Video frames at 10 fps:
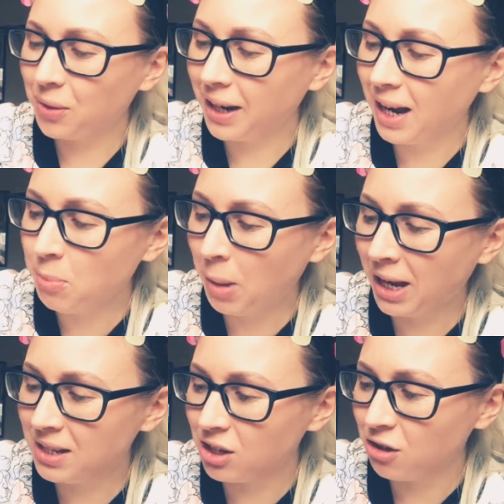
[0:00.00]
Okay,
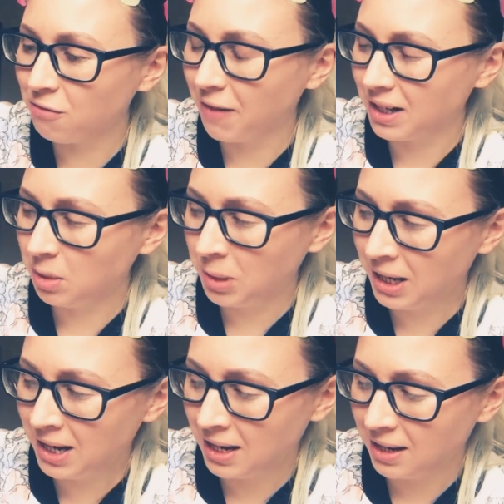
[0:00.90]
pens at the ready,
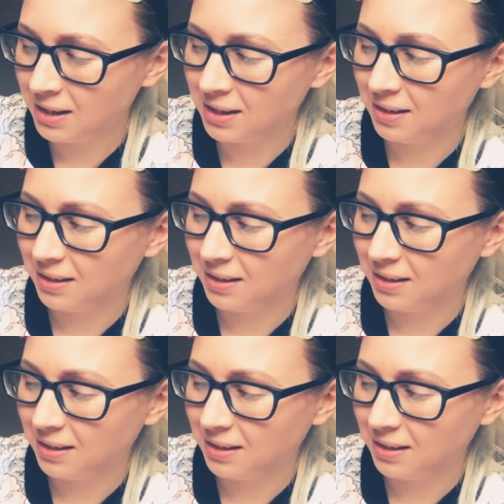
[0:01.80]
please.